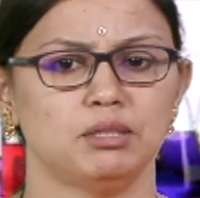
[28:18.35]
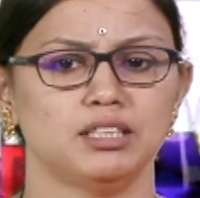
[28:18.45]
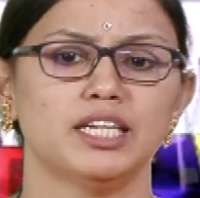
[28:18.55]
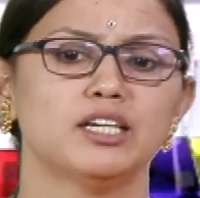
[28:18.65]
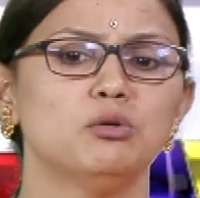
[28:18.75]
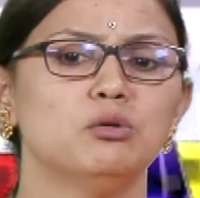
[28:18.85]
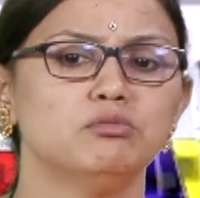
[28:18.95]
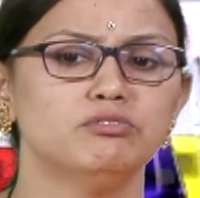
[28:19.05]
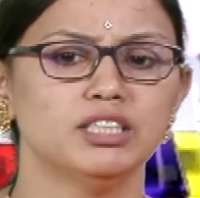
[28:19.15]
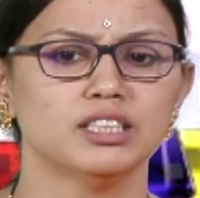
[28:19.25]
Take
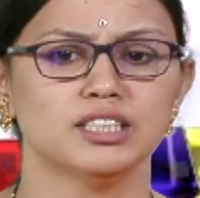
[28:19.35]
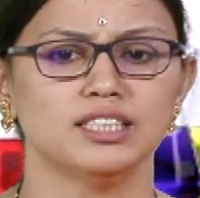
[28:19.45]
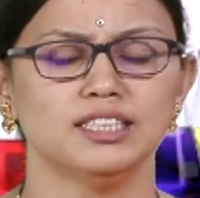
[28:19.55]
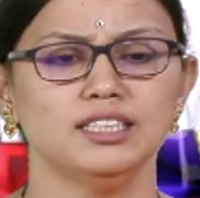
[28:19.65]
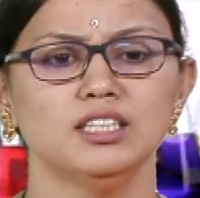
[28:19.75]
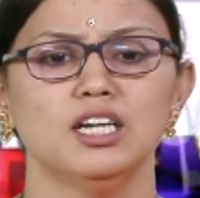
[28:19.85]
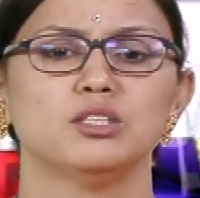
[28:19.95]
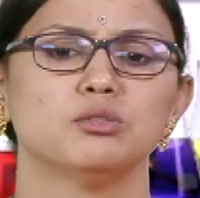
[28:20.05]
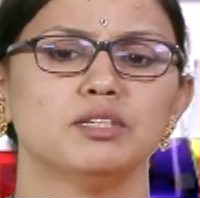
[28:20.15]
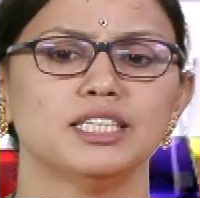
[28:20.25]
homework, children. So
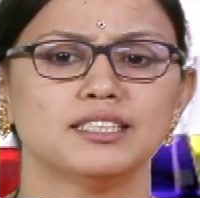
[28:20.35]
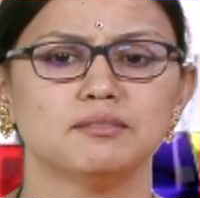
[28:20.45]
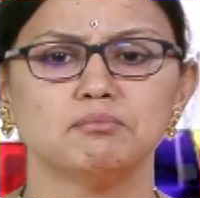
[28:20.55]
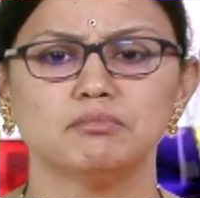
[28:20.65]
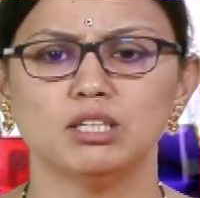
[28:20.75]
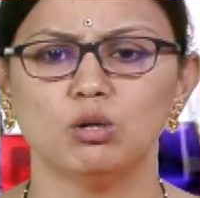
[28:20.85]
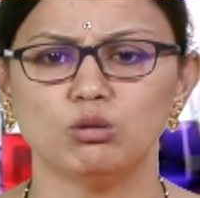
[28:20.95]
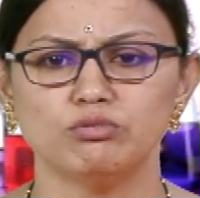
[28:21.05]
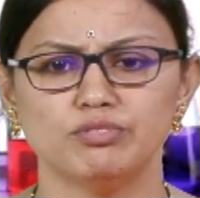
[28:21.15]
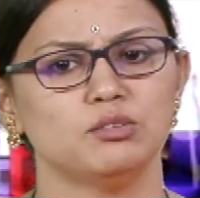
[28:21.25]
very simple
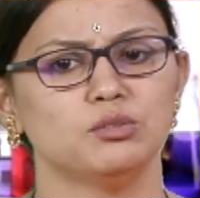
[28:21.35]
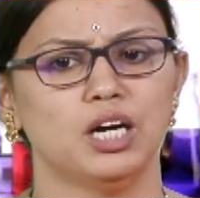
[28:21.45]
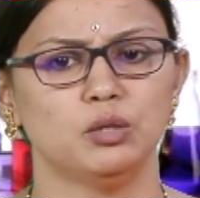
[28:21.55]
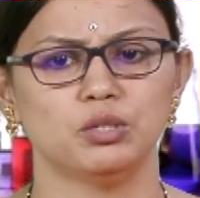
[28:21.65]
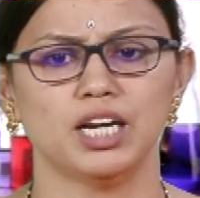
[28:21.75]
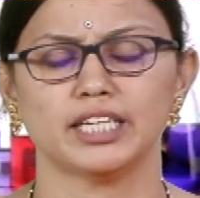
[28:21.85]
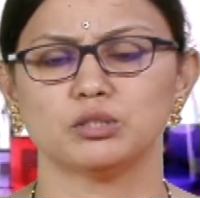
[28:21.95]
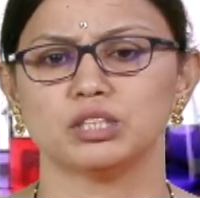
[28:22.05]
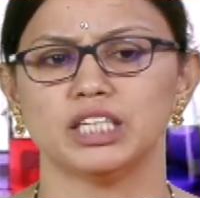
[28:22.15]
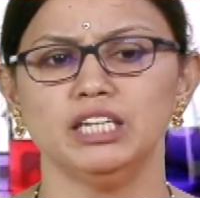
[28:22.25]
homework I would like to
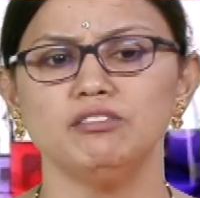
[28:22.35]
give.